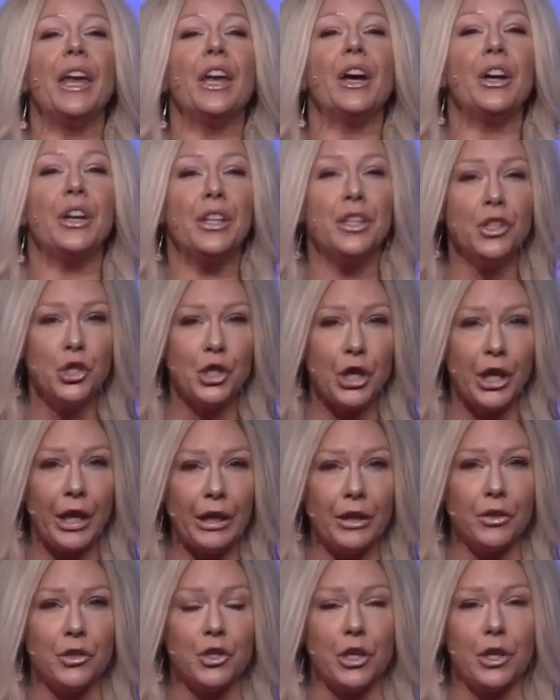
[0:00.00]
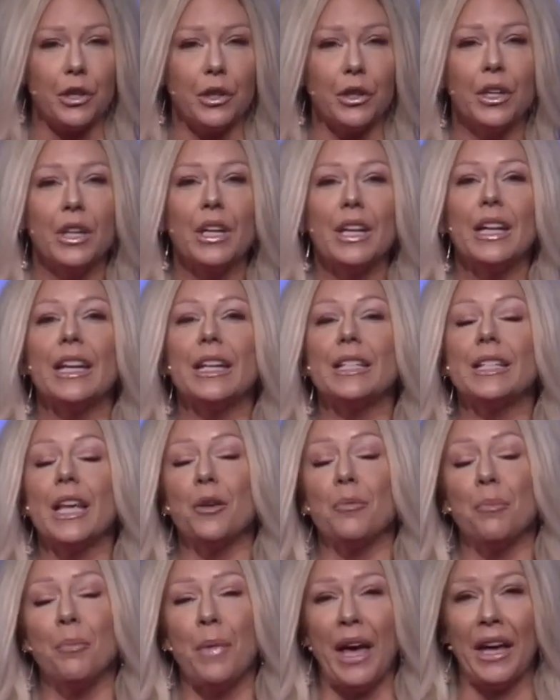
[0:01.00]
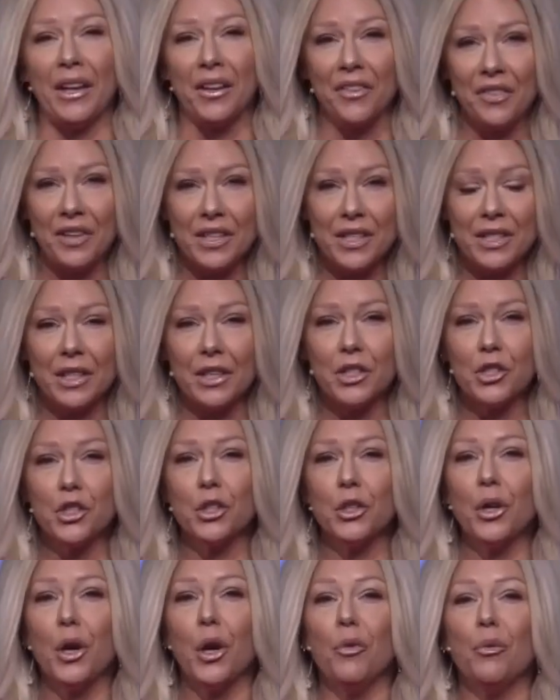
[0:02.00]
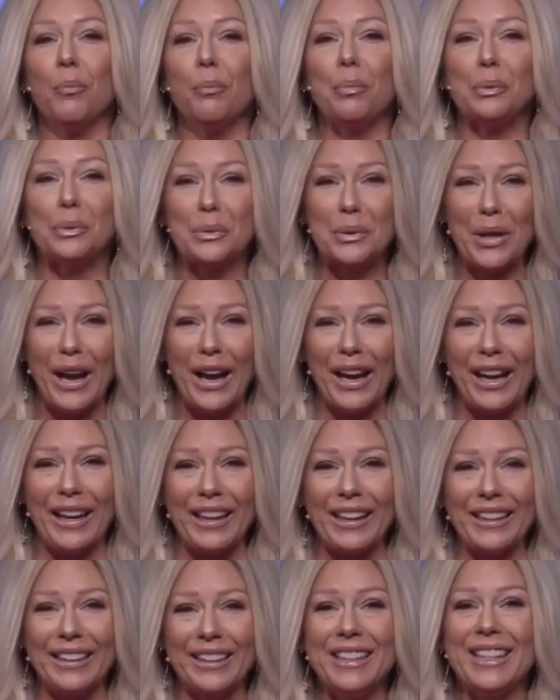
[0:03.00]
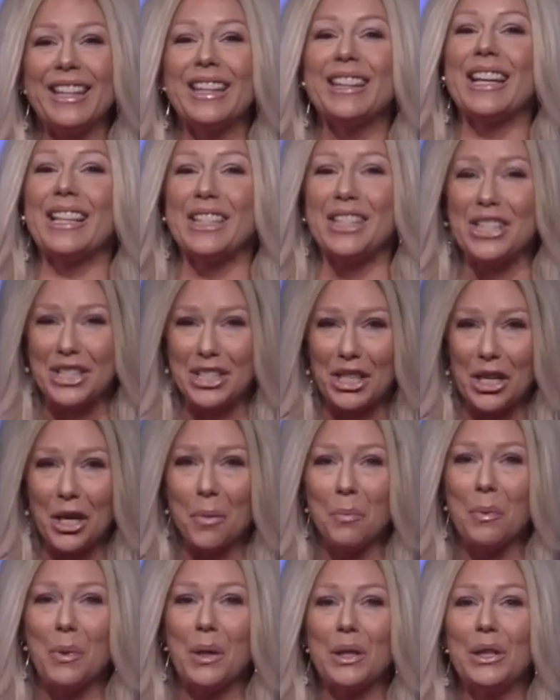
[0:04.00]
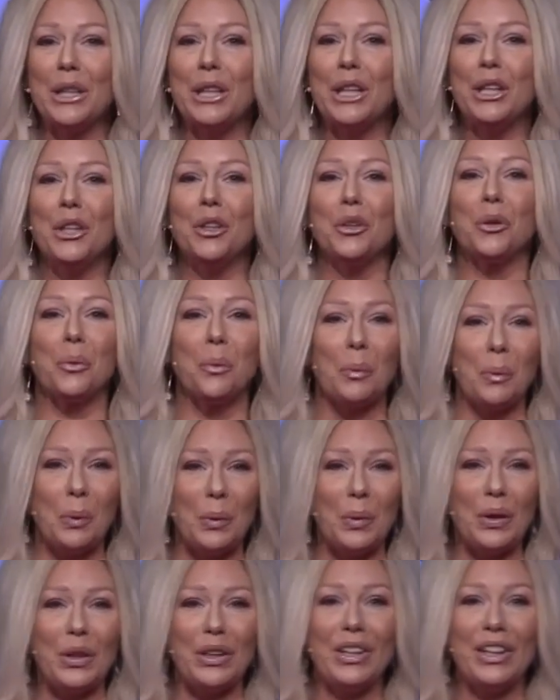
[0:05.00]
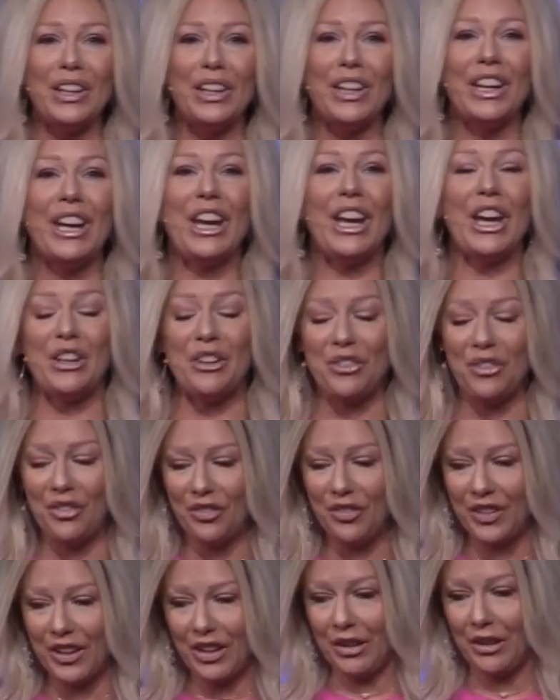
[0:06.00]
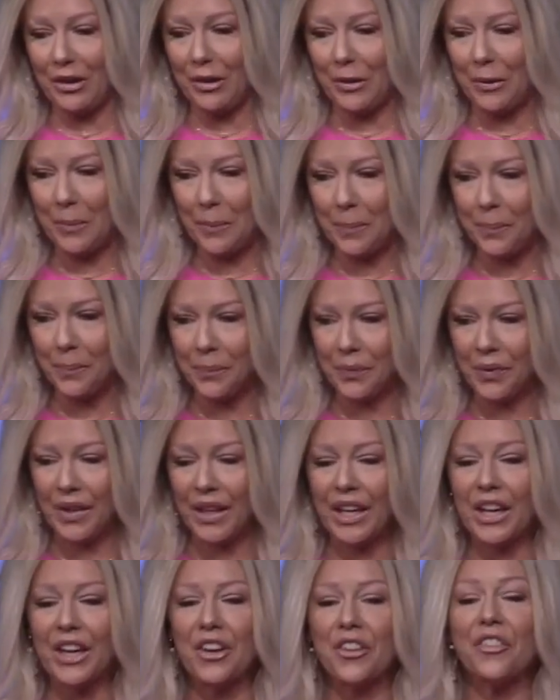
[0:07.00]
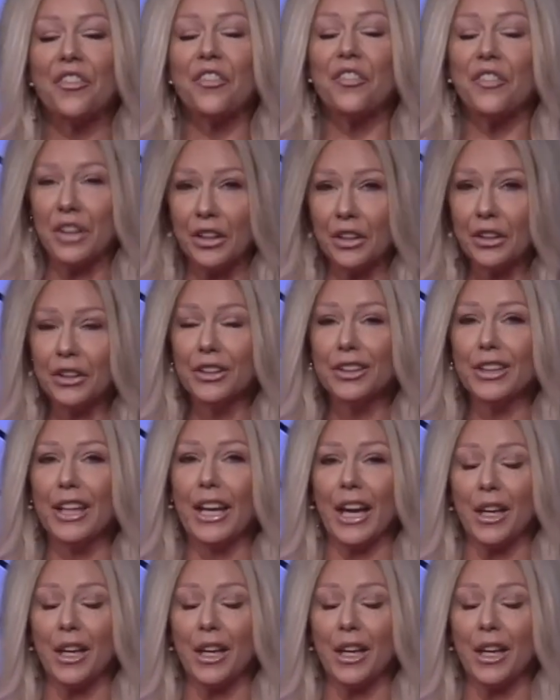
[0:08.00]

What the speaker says: and unchanging is a manifestation of pride that's typically rooted in fear. Fear